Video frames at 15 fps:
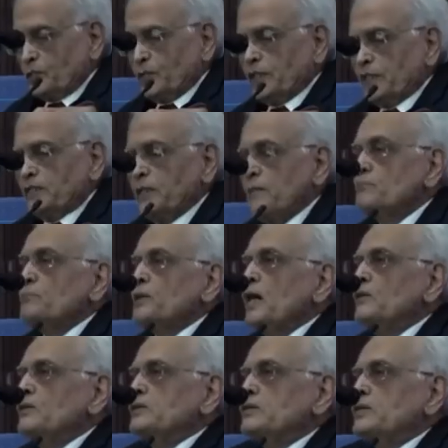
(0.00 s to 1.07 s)
with,
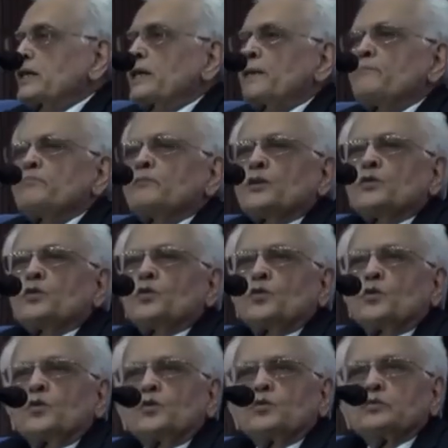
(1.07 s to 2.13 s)
I will say,
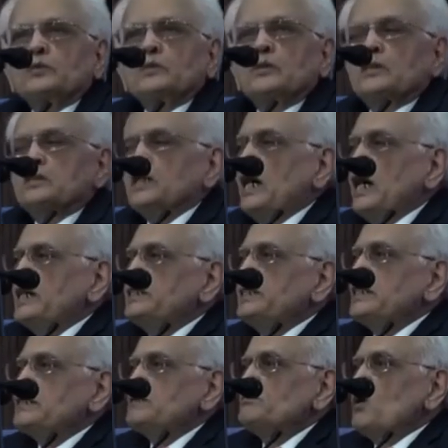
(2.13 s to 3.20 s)
the
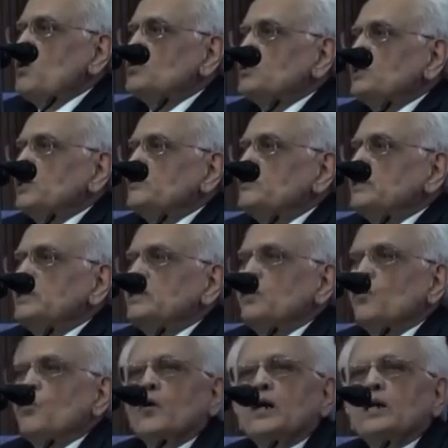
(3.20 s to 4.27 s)
highest mountain in the
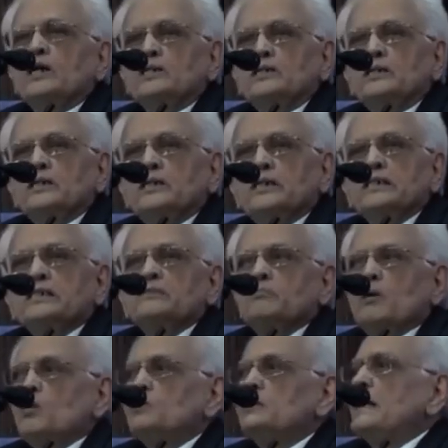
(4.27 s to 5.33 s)
world is
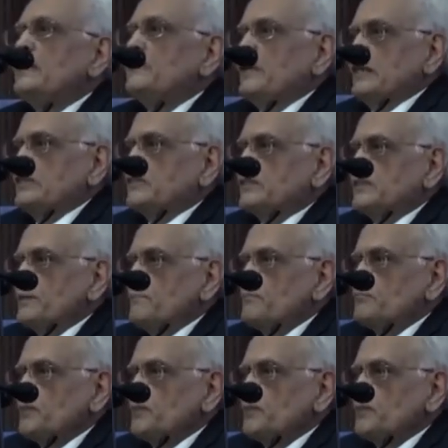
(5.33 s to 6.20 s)
Mount Everest,